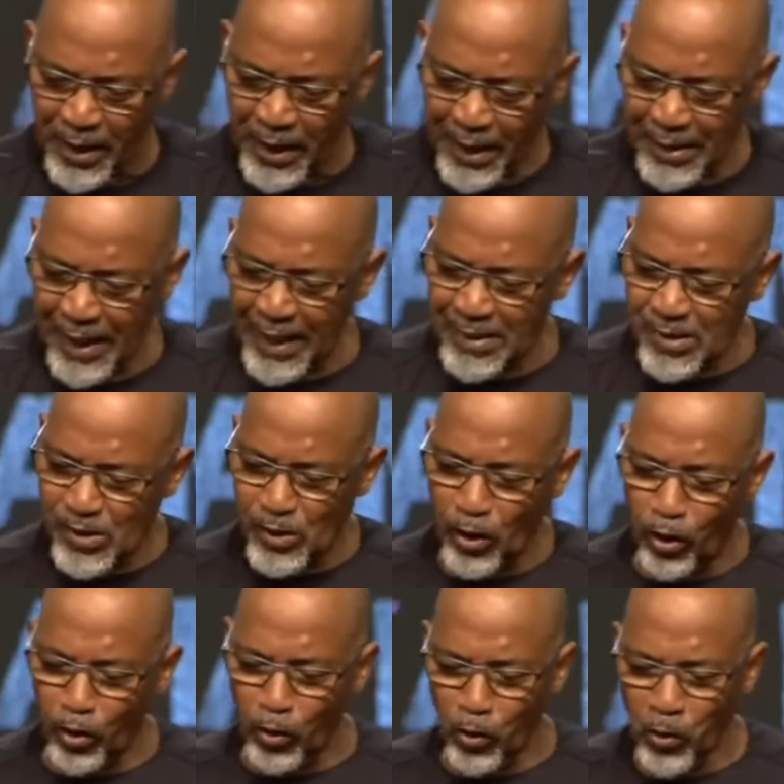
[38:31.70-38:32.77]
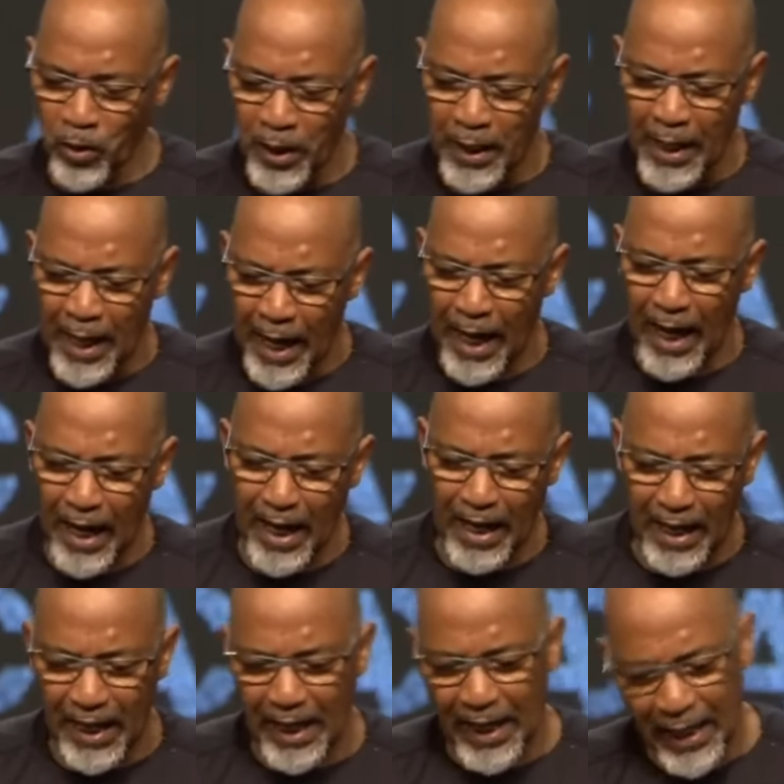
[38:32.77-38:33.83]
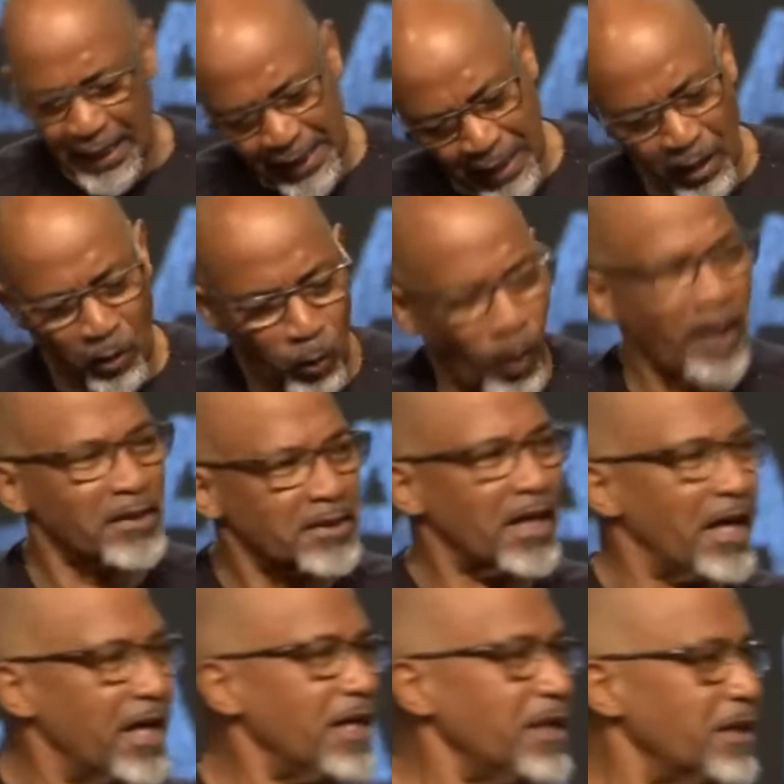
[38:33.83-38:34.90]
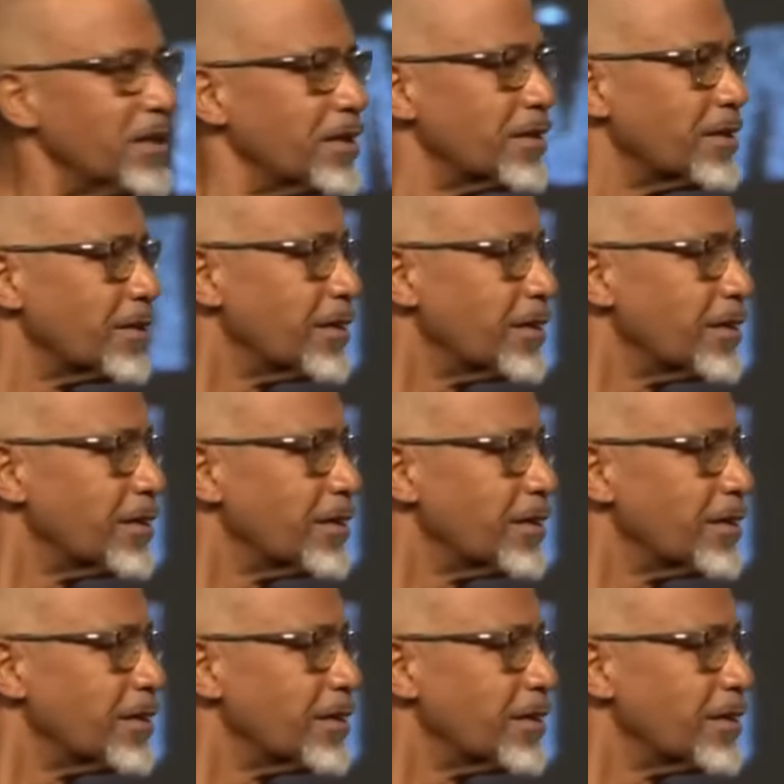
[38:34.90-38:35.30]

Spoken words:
And so one day